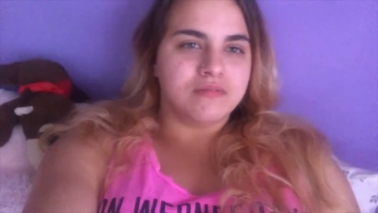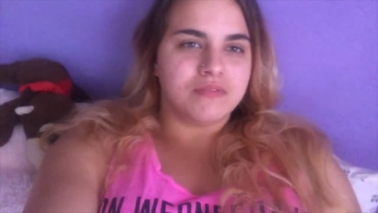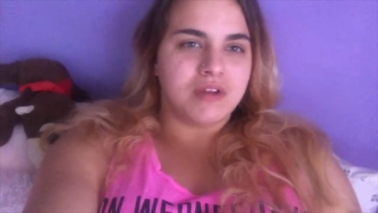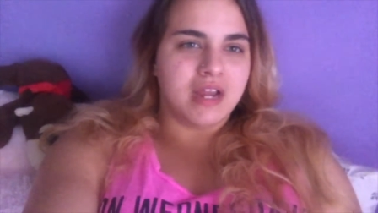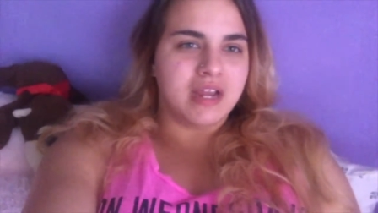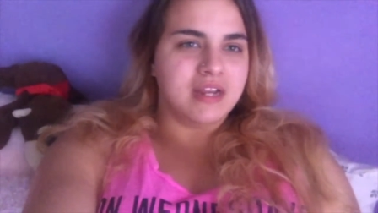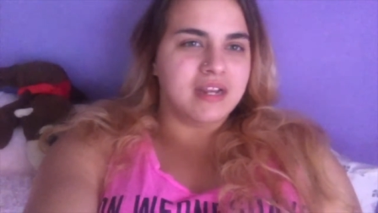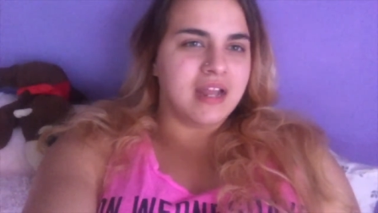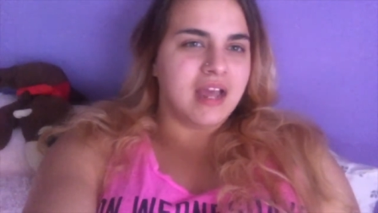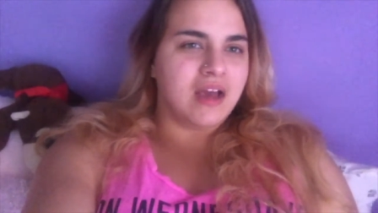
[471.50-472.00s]

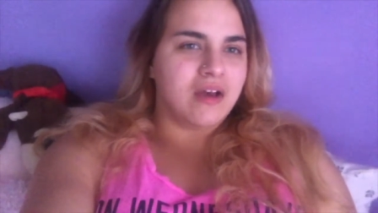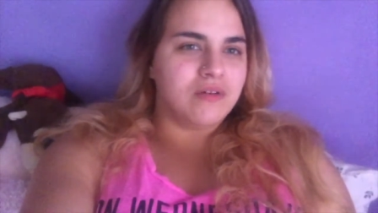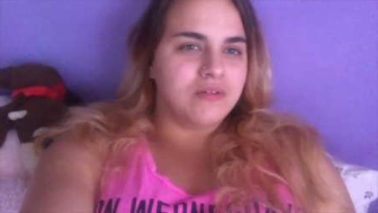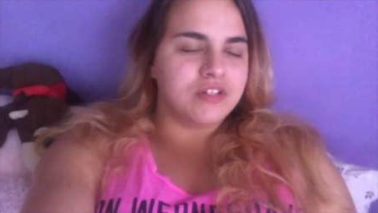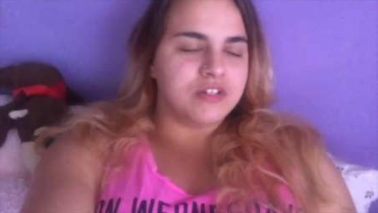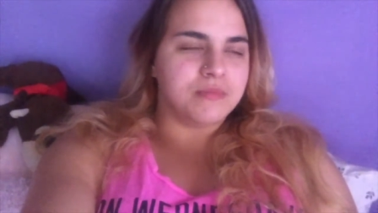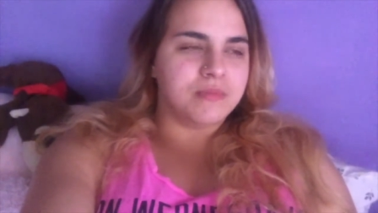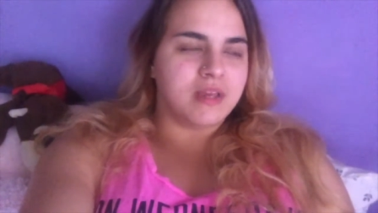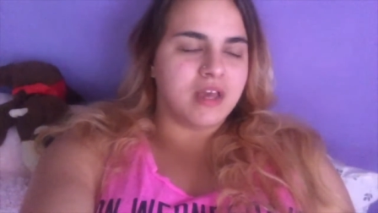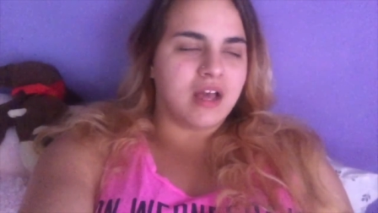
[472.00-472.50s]
right now,
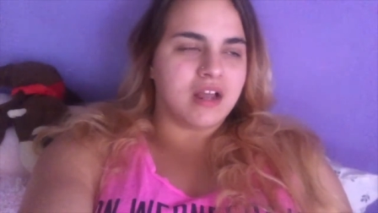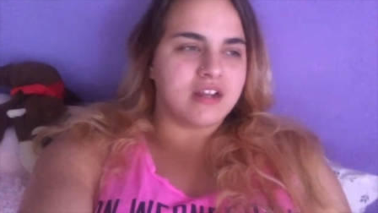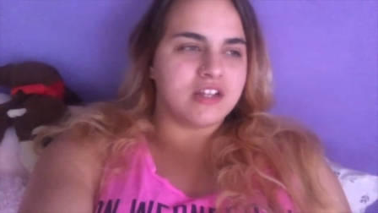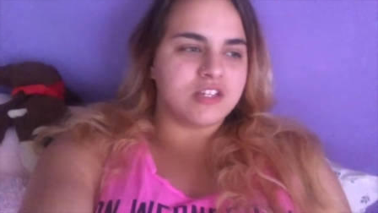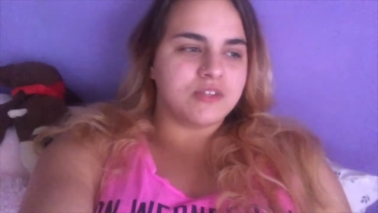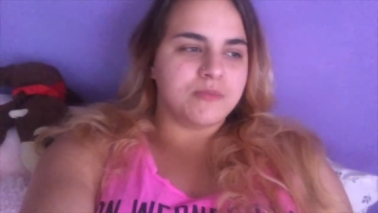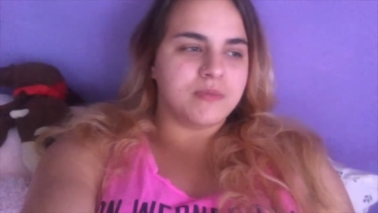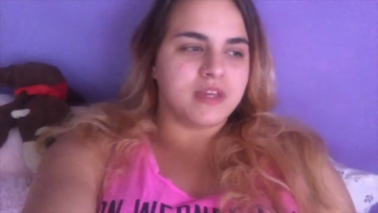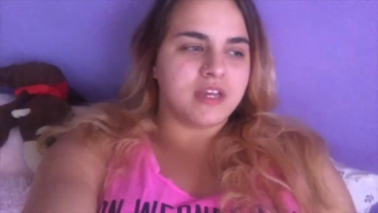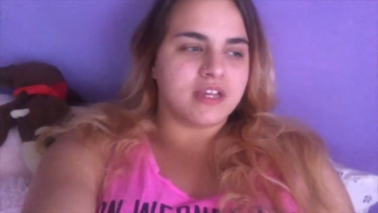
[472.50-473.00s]
to be
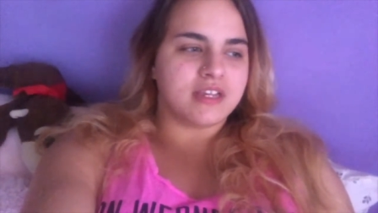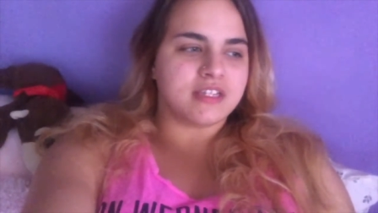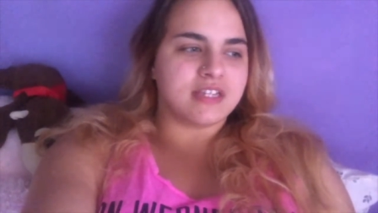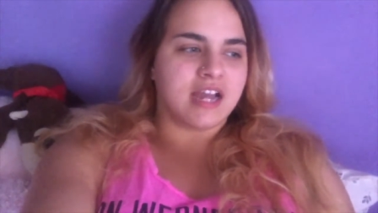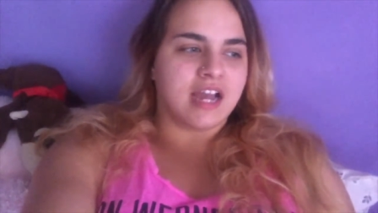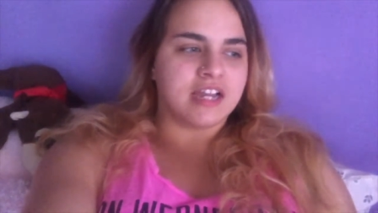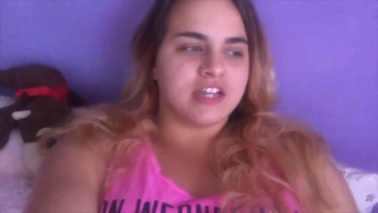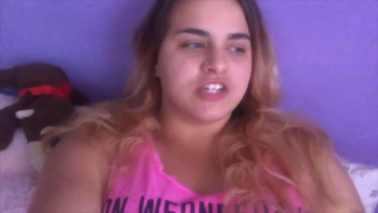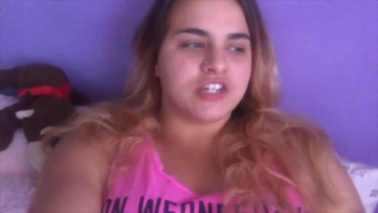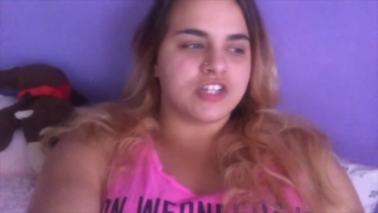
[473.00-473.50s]
honest, because
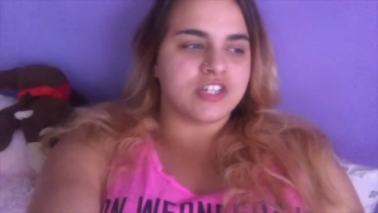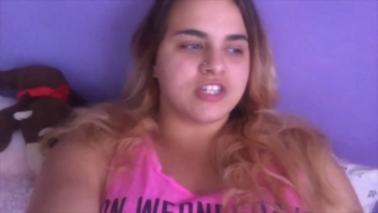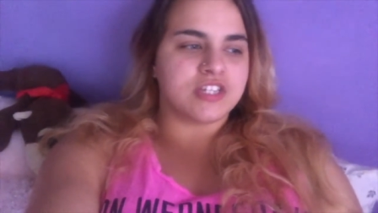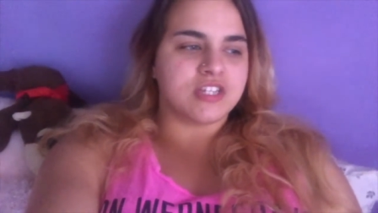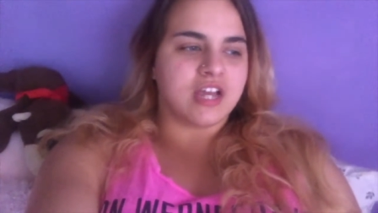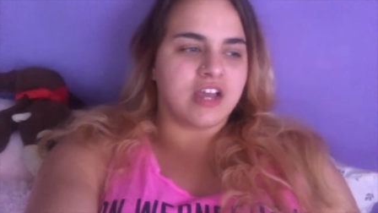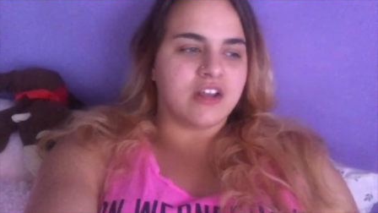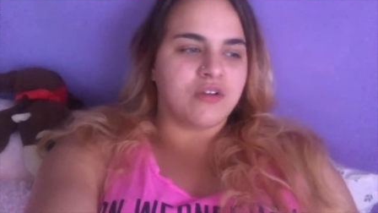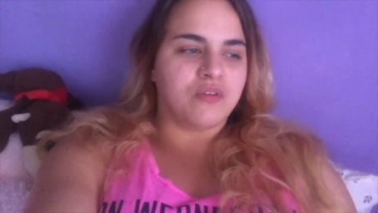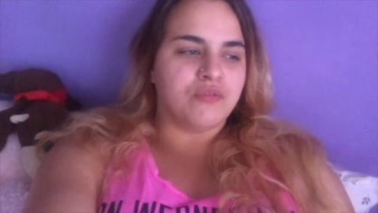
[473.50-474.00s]
I just,
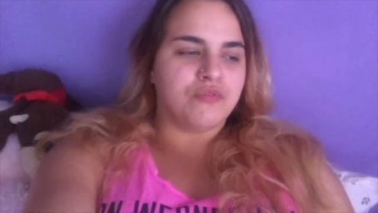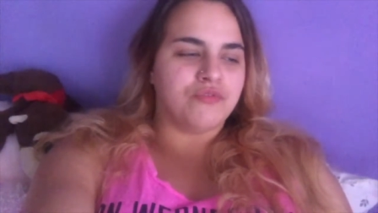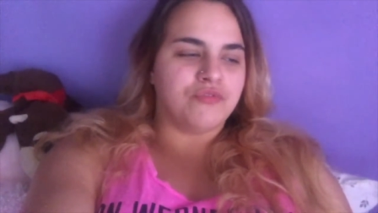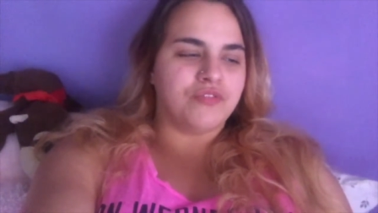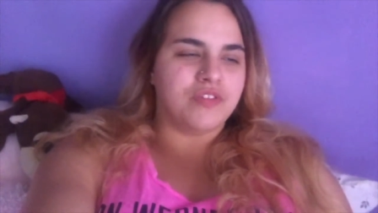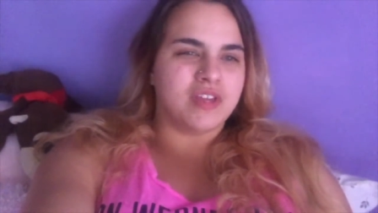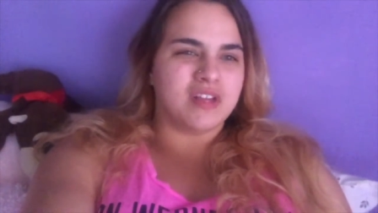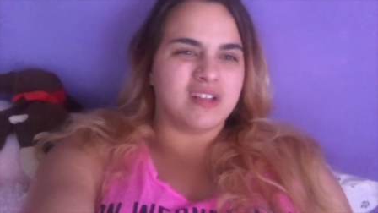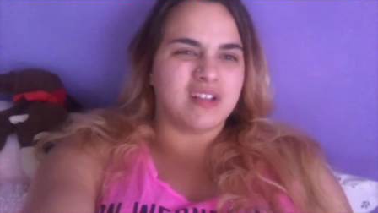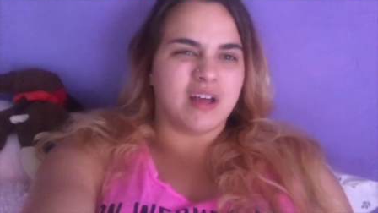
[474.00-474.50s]
I don't
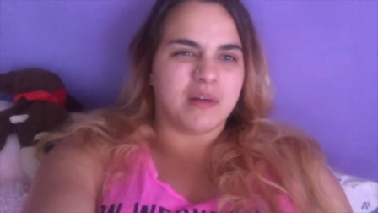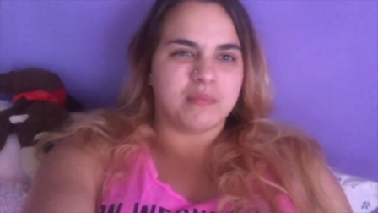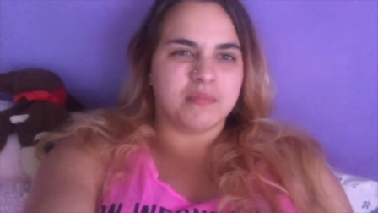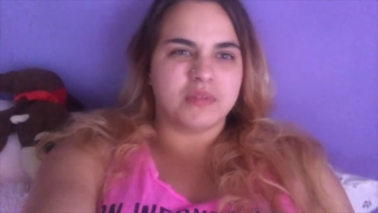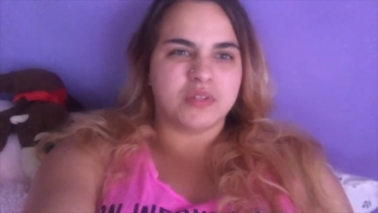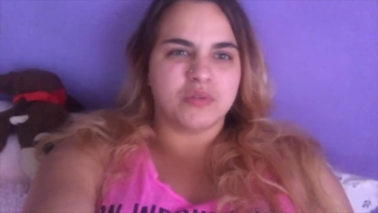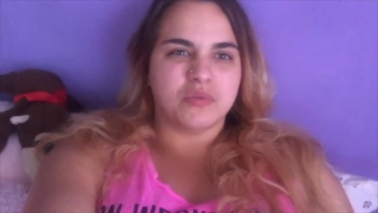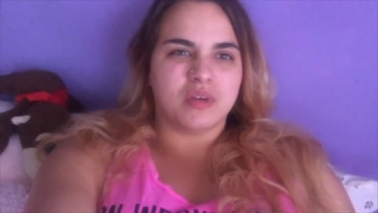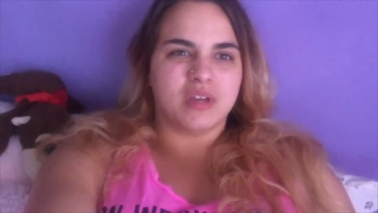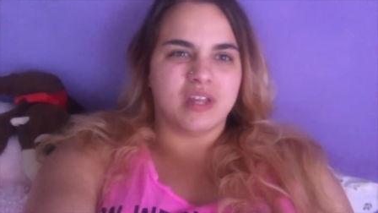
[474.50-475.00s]
feel up
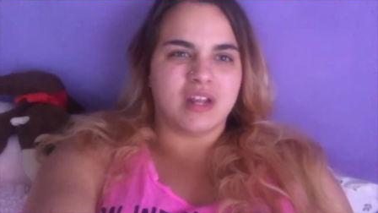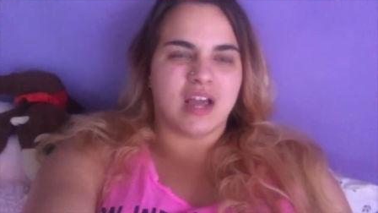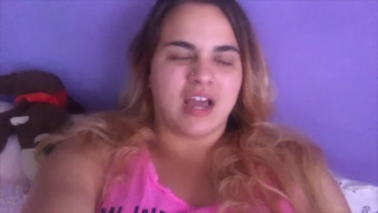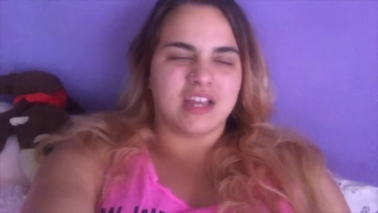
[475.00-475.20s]
to it.